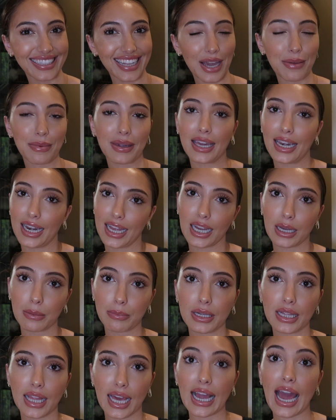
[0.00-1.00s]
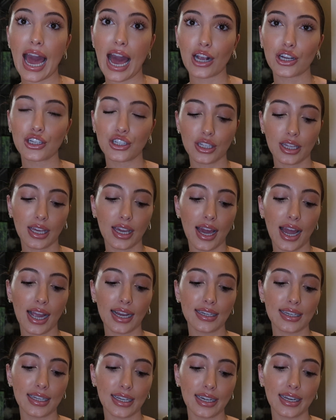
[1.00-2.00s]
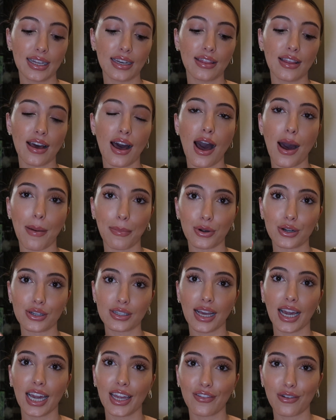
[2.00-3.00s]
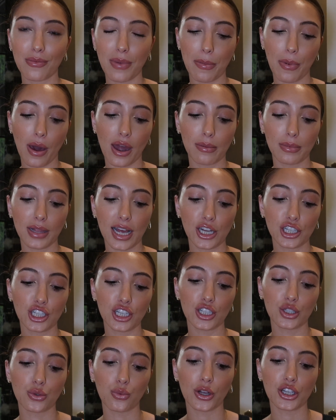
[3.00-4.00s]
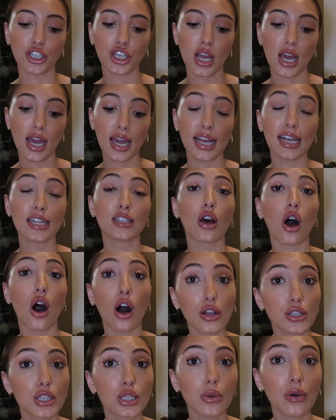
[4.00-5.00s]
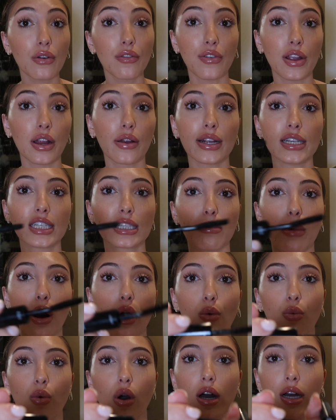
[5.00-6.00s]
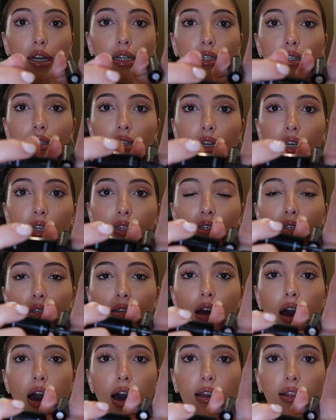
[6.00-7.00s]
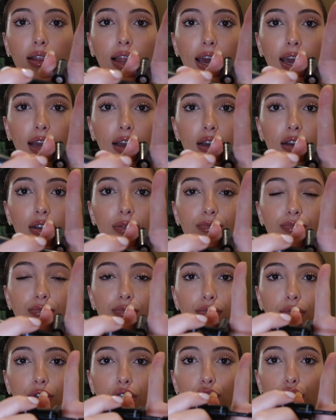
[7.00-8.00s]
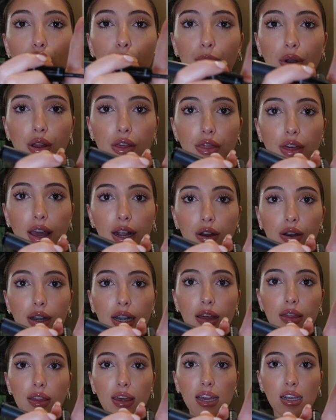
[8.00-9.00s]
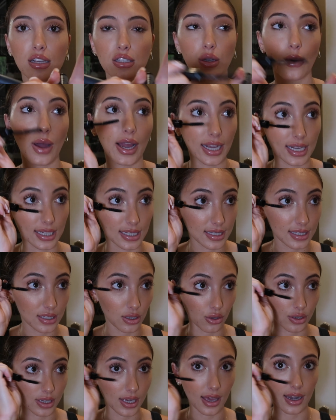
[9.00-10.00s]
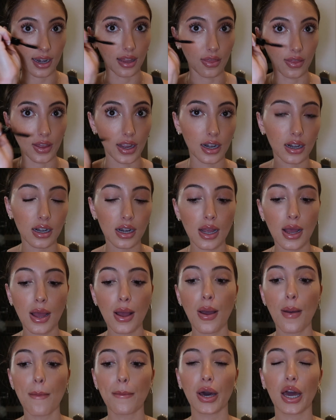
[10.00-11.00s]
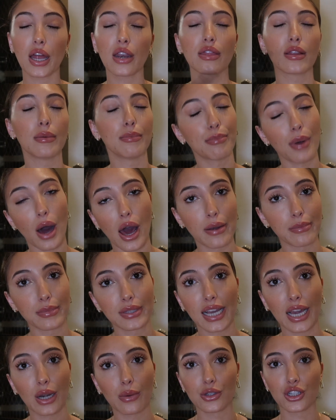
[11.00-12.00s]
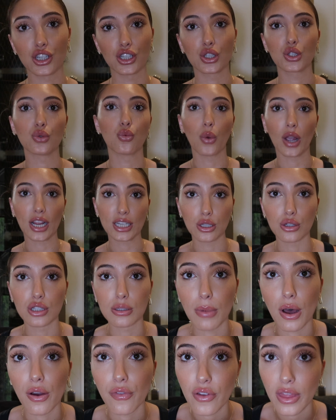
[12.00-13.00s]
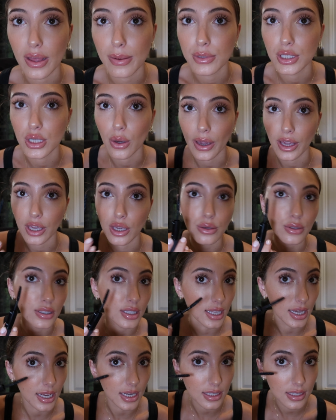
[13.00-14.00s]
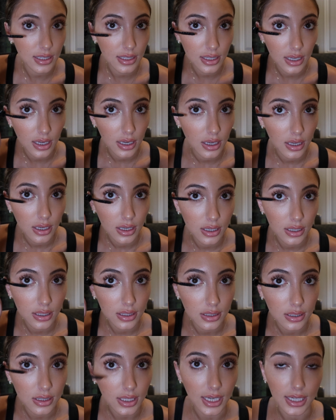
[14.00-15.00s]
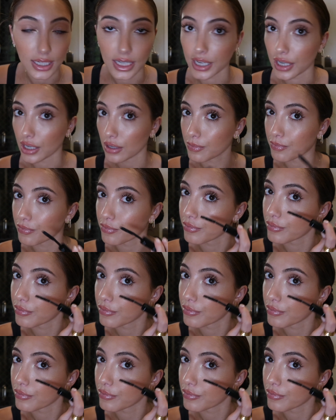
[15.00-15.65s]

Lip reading: I'm kidding, but like actually I needed the upper side for my bottom lashes, which is also a very small wand. It's not like super thick or anything, so I can still get in there, but the bottom side was just way too small for them. So I used this in here,